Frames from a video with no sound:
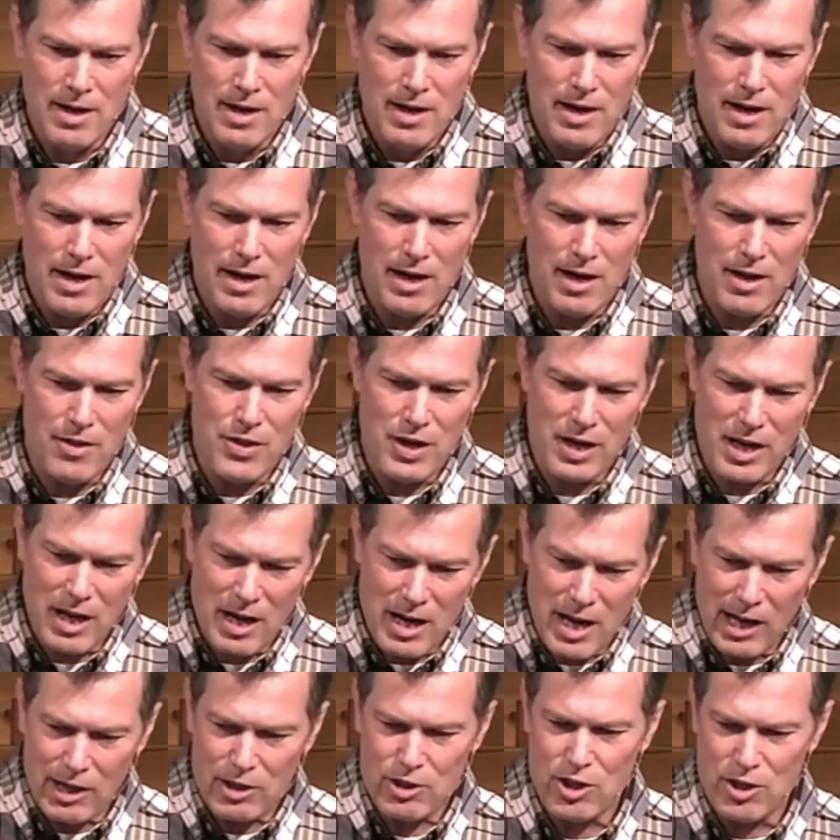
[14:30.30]
Uh, the
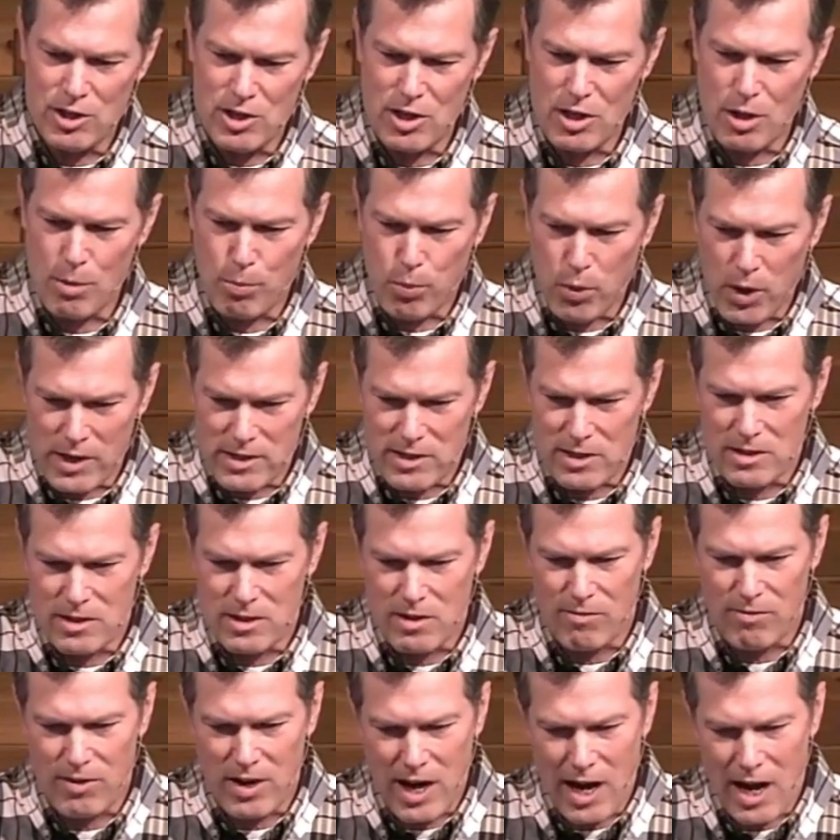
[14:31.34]
connection to the presence
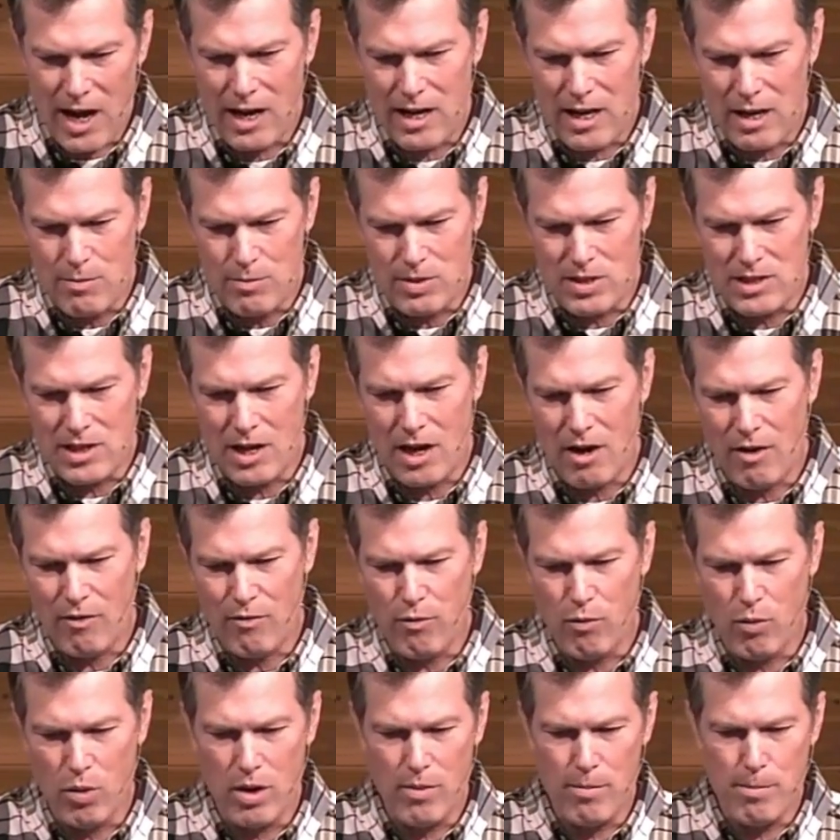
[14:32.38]
of God himself
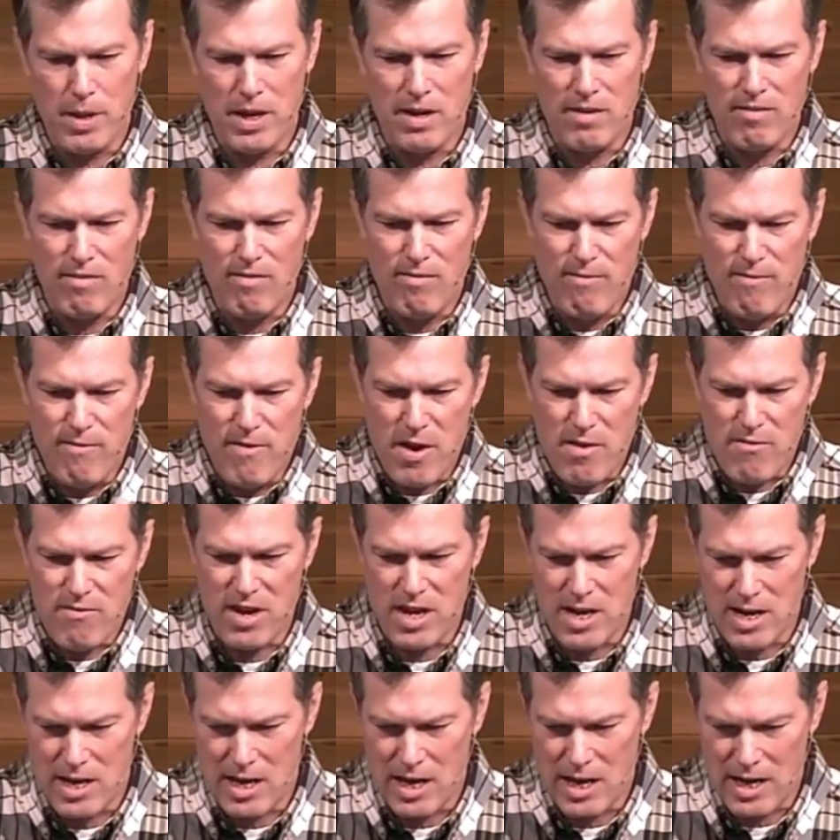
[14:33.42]
would have been
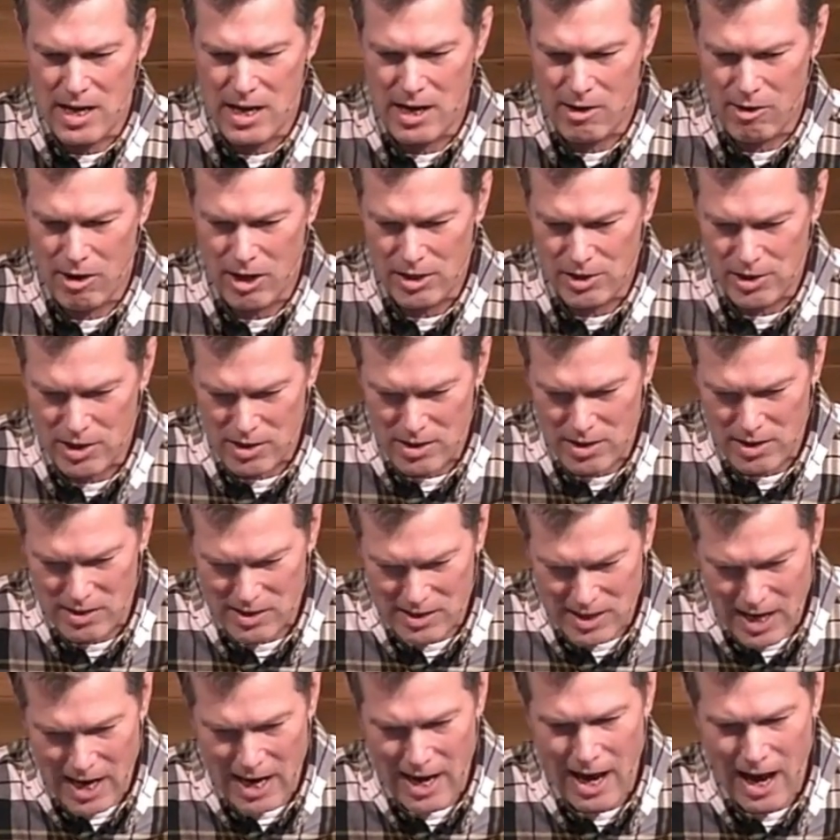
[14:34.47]
vivid in hearing Jesus
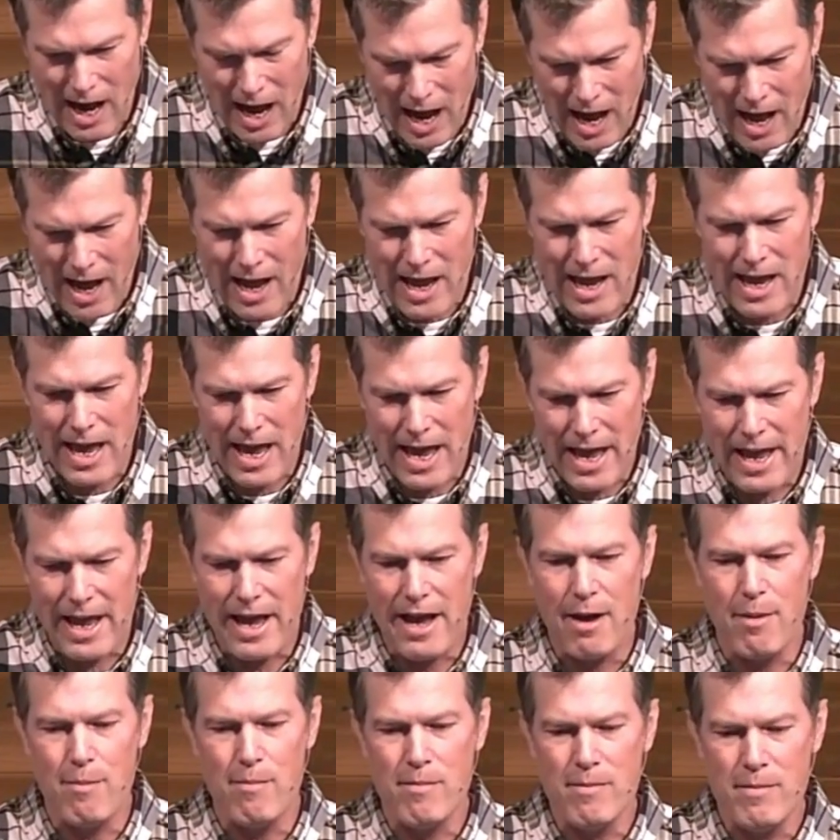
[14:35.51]
say, I
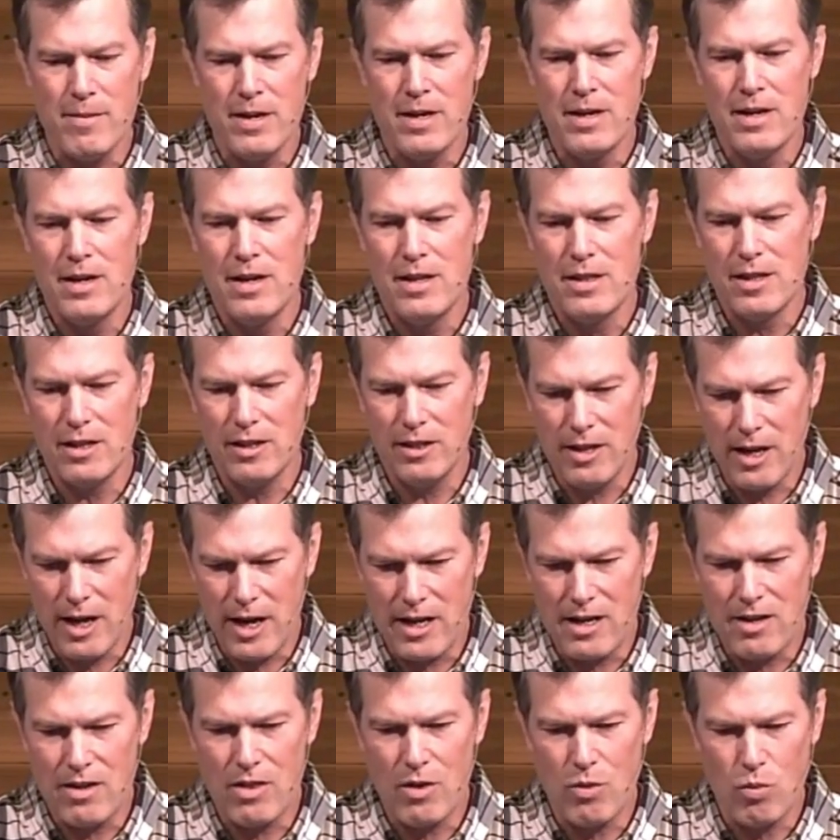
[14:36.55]
am the
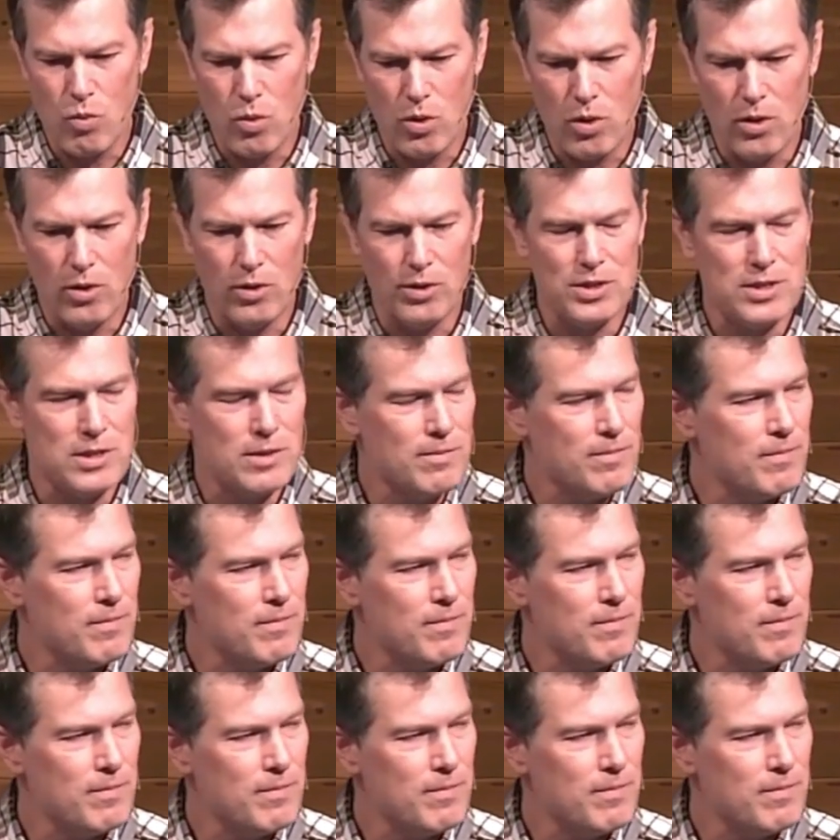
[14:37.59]
light of the world.